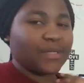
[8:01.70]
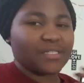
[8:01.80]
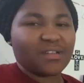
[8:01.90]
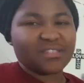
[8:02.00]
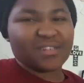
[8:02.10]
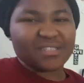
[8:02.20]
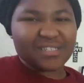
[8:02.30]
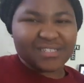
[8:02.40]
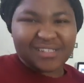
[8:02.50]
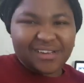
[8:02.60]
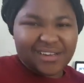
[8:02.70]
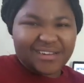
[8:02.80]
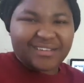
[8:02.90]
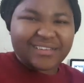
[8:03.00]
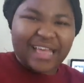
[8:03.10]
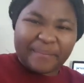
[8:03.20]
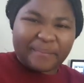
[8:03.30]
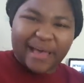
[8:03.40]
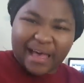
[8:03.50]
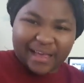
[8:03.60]
It's not dun dun dun. They're not
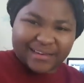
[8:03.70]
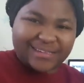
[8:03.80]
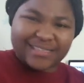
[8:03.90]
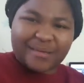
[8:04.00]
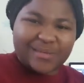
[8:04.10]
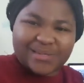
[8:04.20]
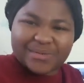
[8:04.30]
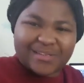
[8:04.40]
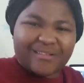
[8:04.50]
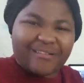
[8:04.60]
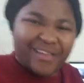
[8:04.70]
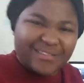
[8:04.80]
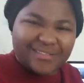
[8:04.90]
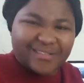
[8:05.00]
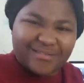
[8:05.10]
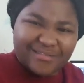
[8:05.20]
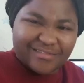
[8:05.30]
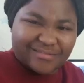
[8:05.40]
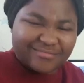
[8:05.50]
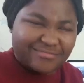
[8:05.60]
that bad because MSU is a great
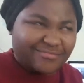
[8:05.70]
school.